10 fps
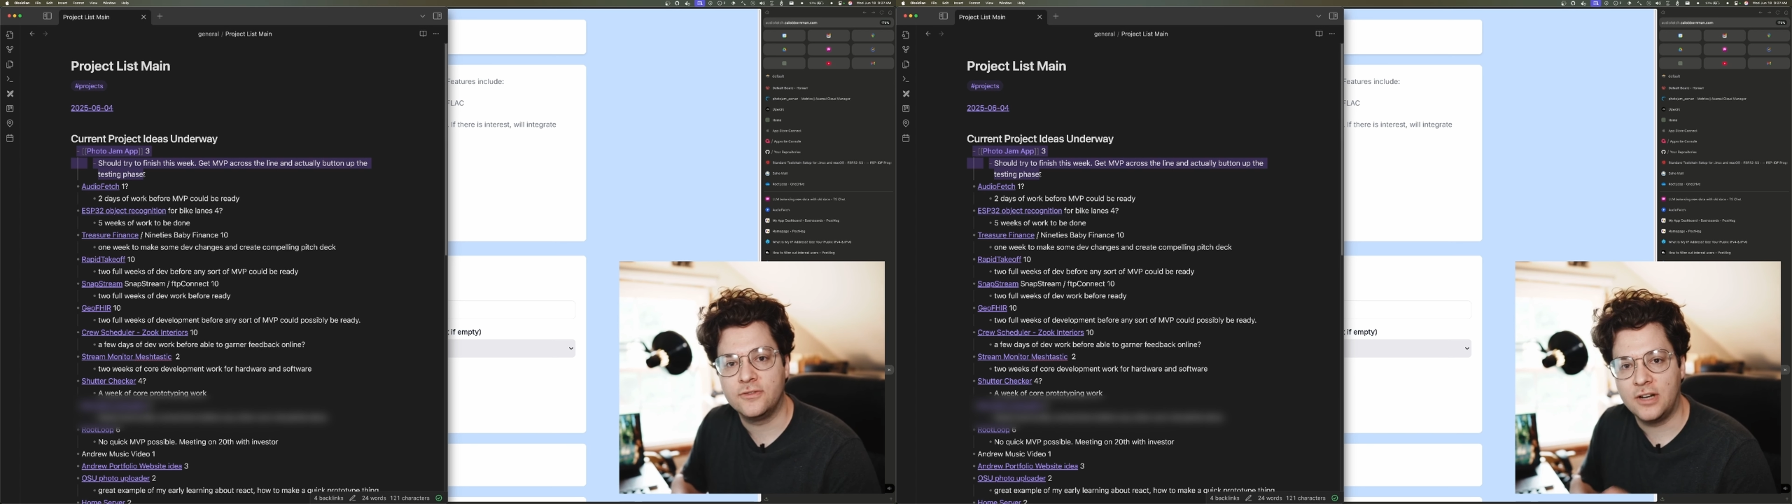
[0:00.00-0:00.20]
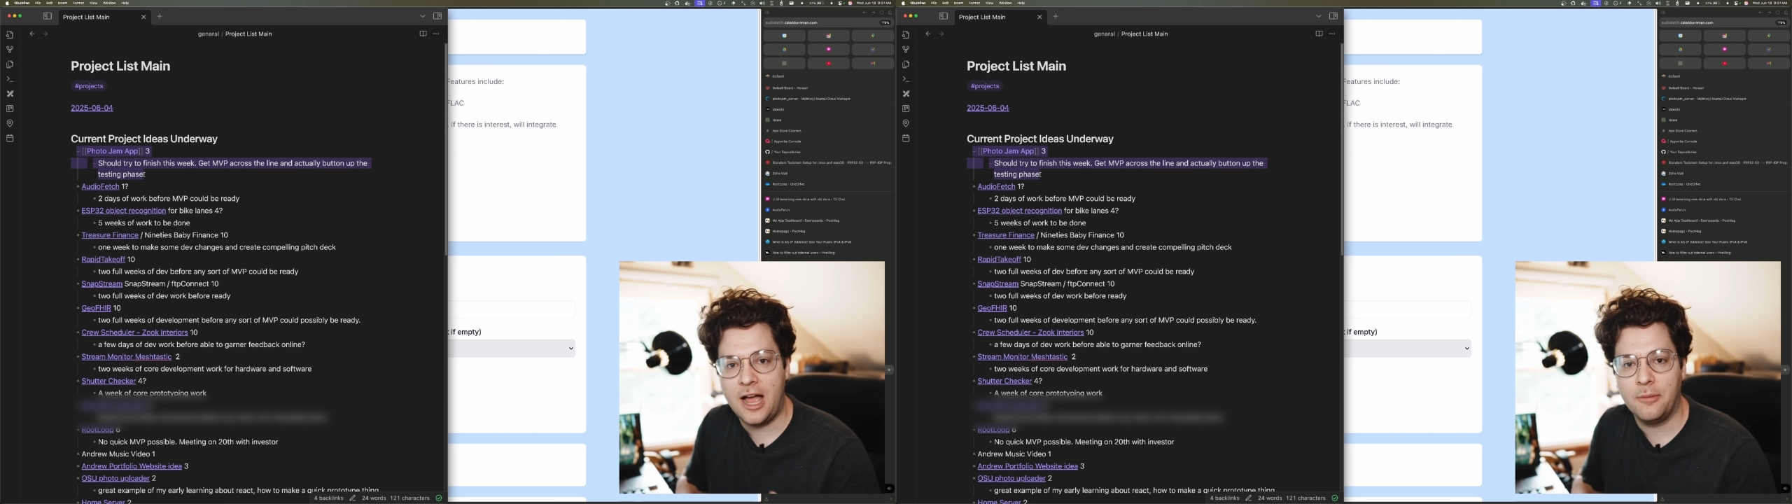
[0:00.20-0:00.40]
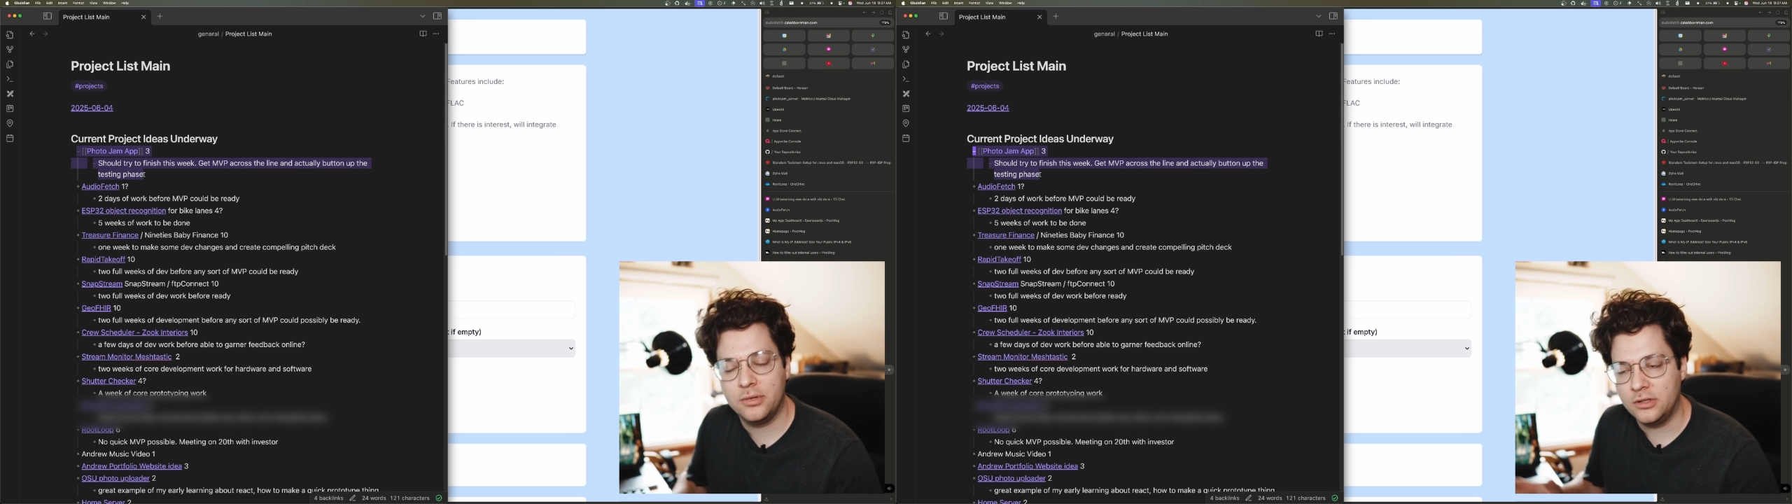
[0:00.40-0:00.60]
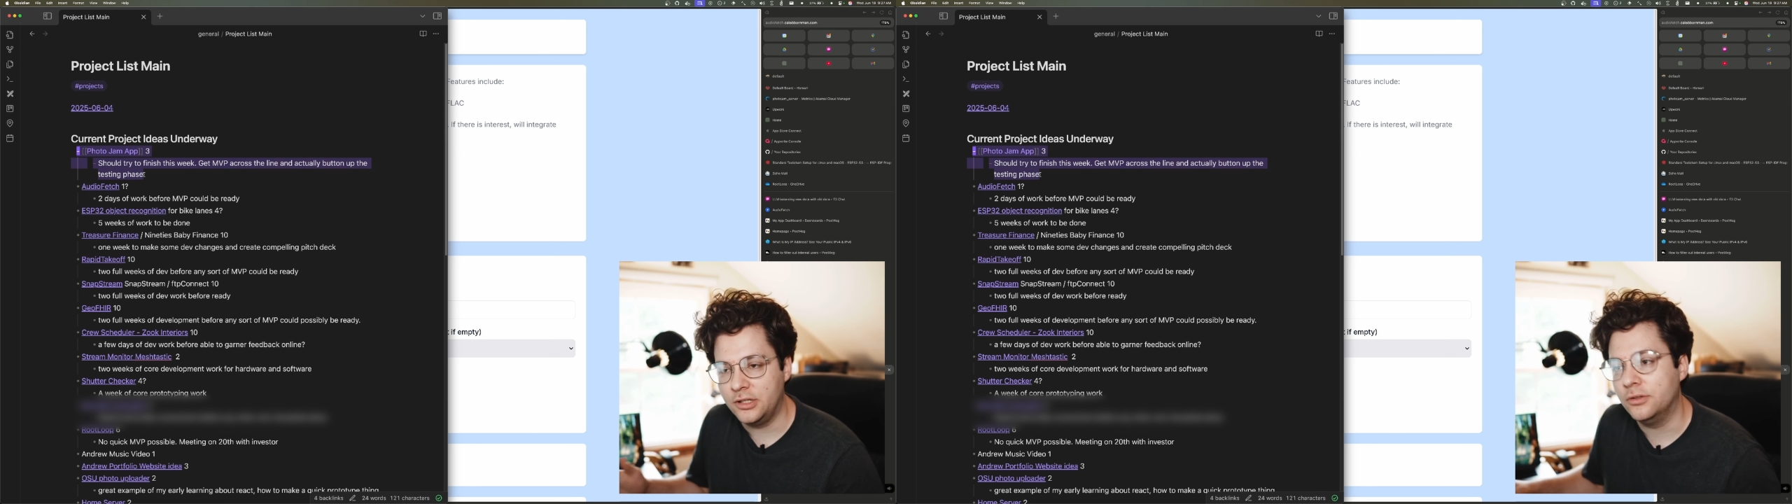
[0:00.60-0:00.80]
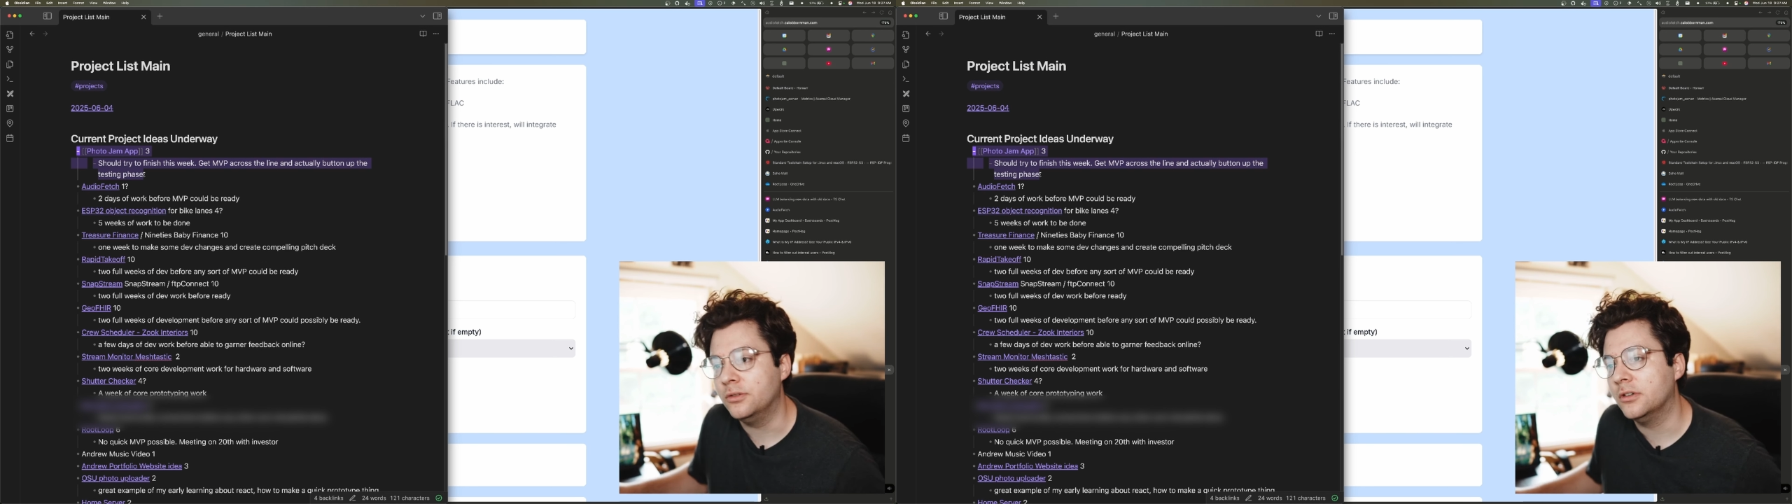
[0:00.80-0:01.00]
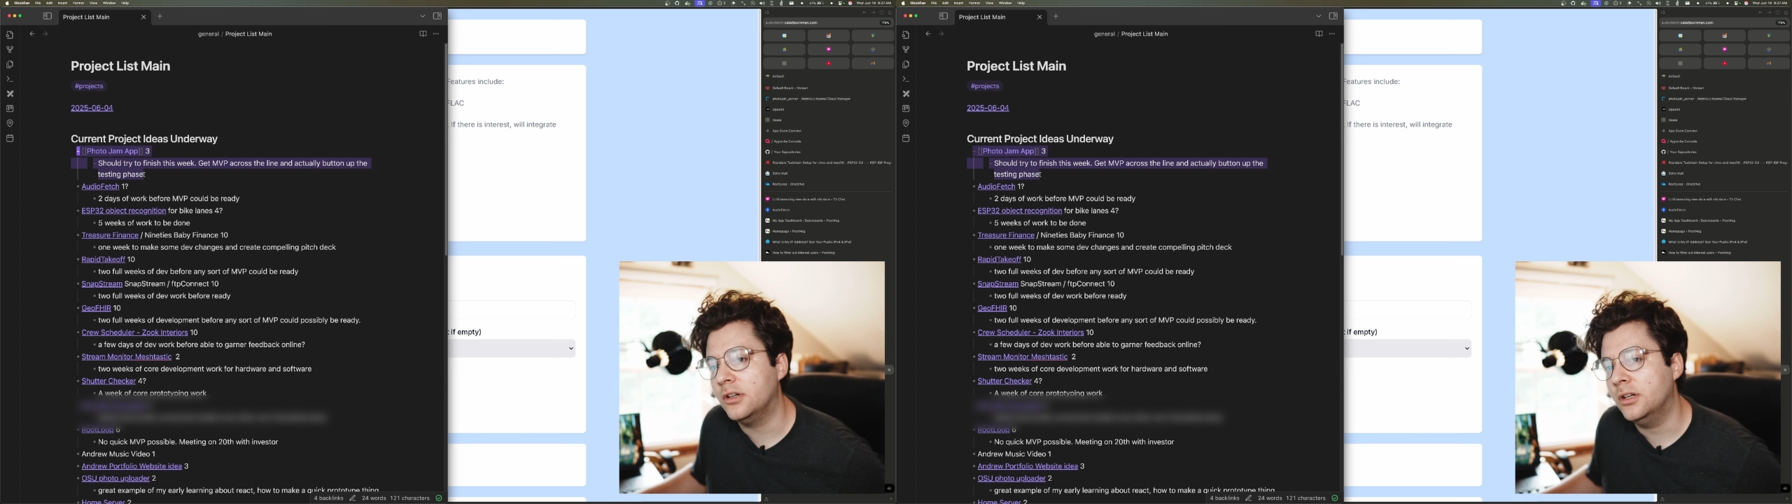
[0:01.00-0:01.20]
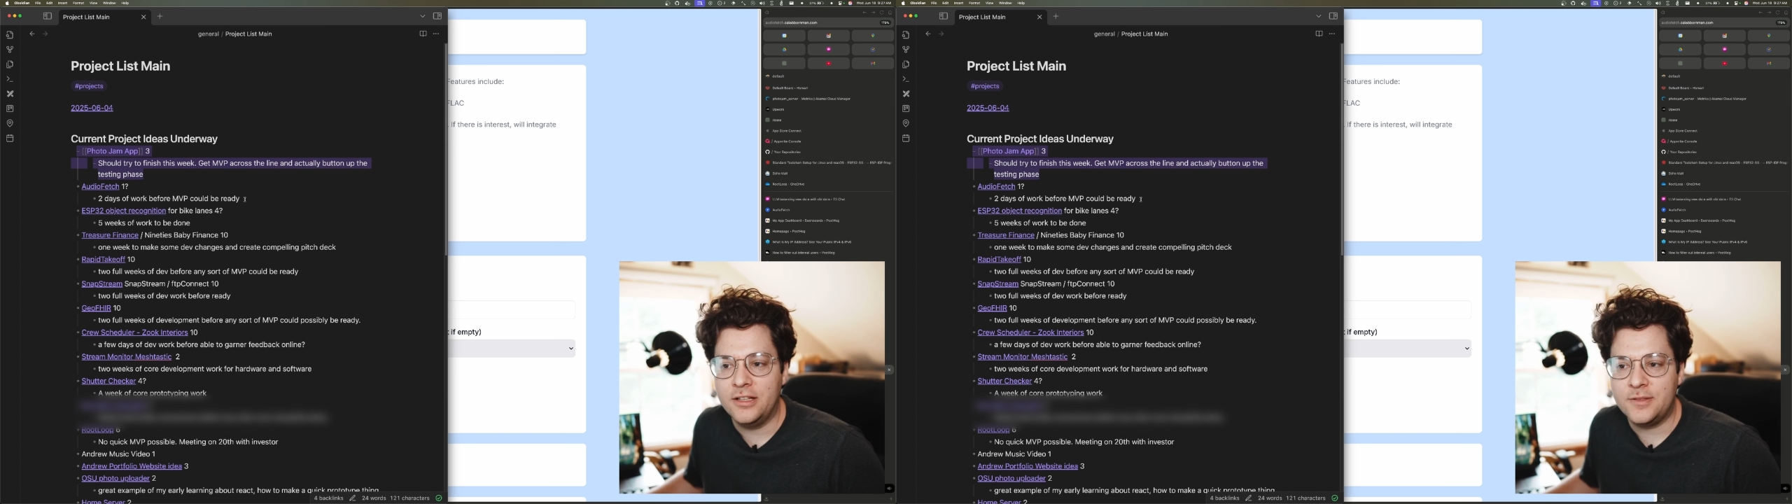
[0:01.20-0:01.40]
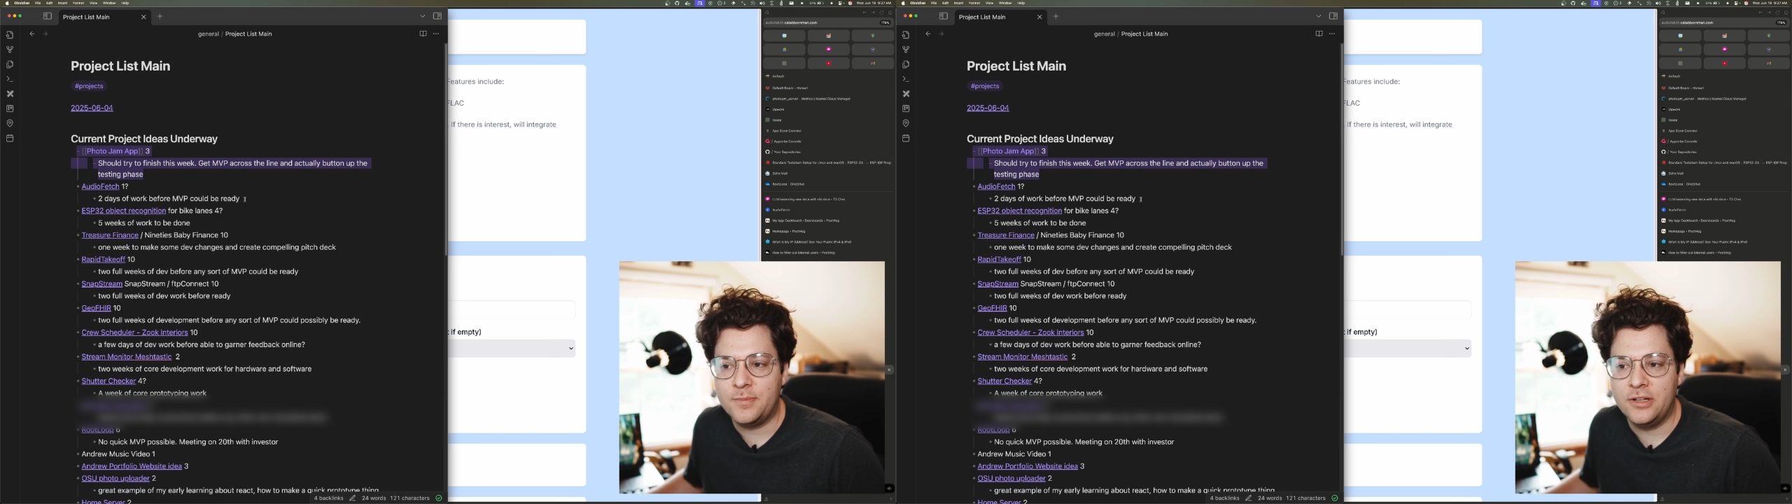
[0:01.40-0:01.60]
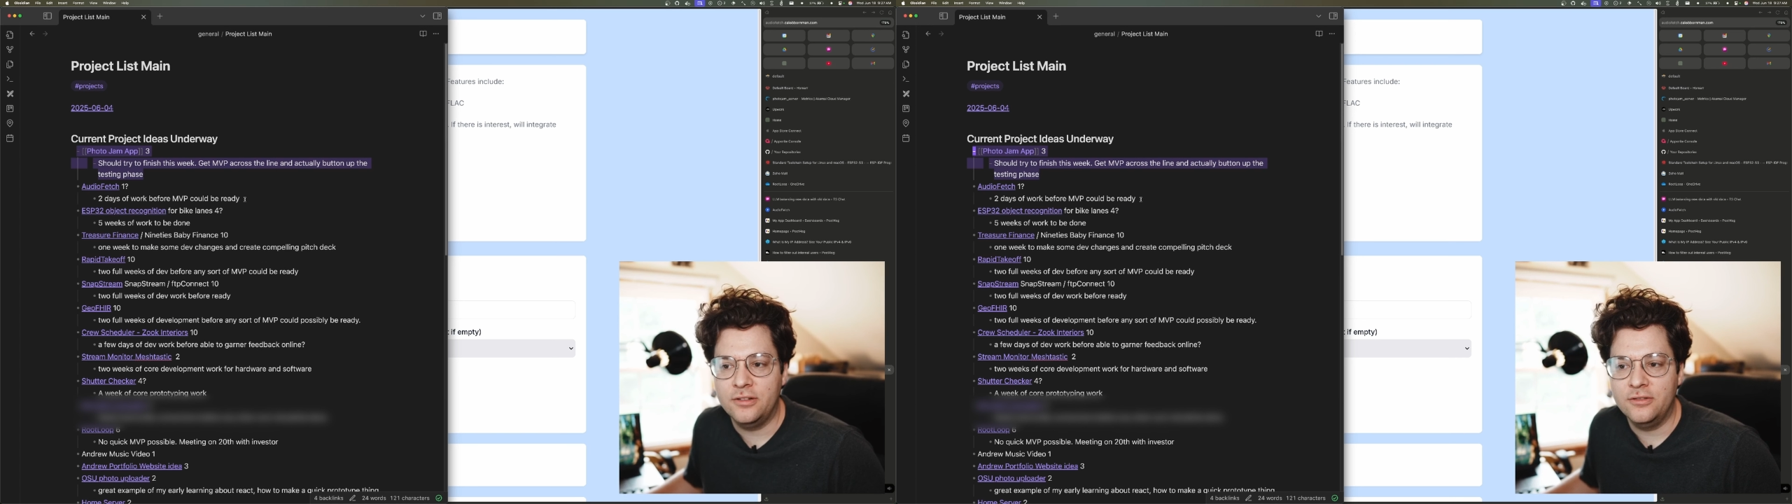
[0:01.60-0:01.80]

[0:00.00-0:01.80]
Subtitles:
Apple and Google. It's been